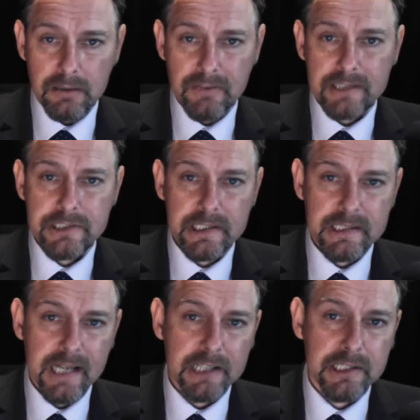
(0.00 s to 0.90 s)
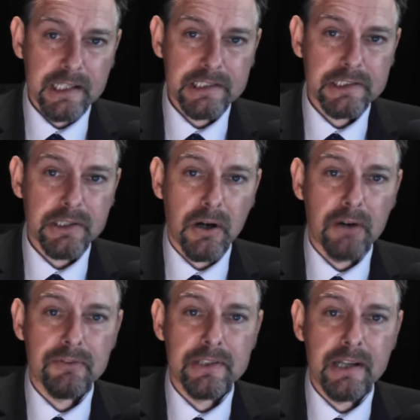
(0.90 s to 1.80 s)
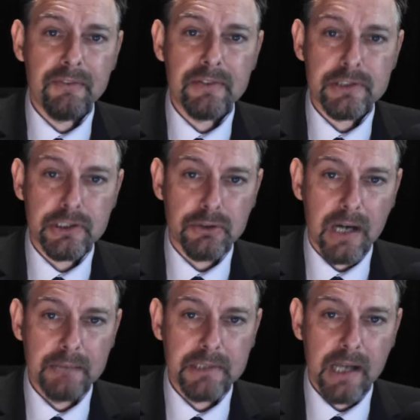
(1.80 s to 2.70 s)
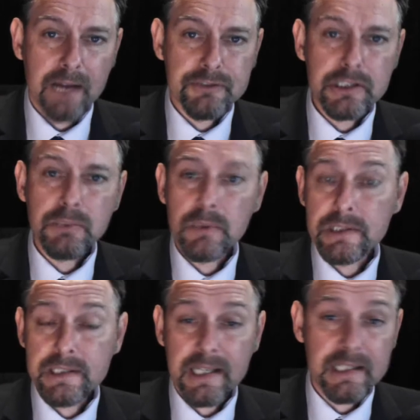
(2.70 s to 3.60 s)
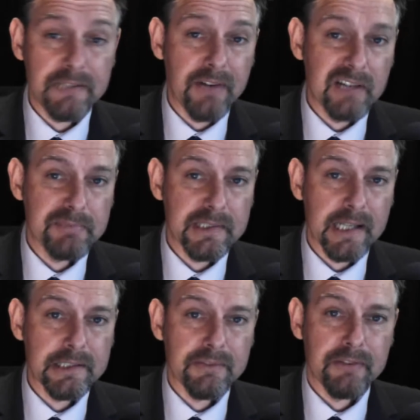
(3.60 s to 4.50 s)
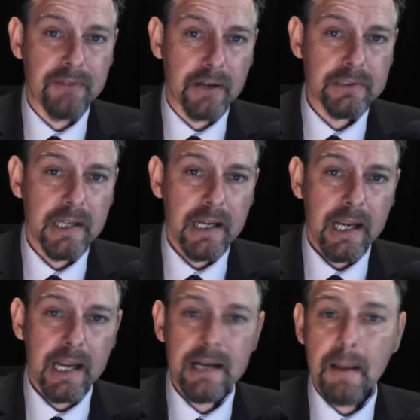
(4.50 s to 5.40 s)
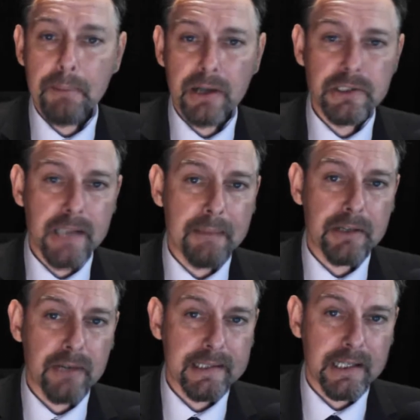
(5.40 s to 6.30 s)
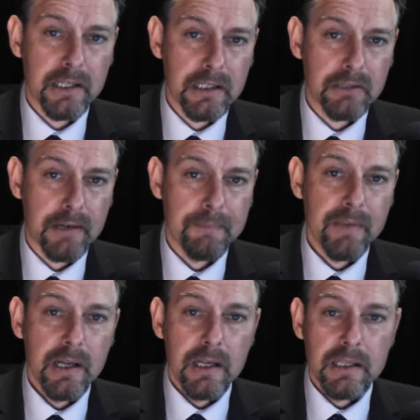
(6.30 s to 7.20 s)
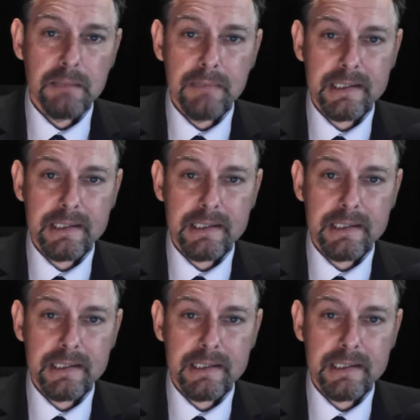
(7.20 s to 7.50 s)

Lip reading: revanchist nationalists of different stripes have just won 65% of the vote in post-democratic Hungary. The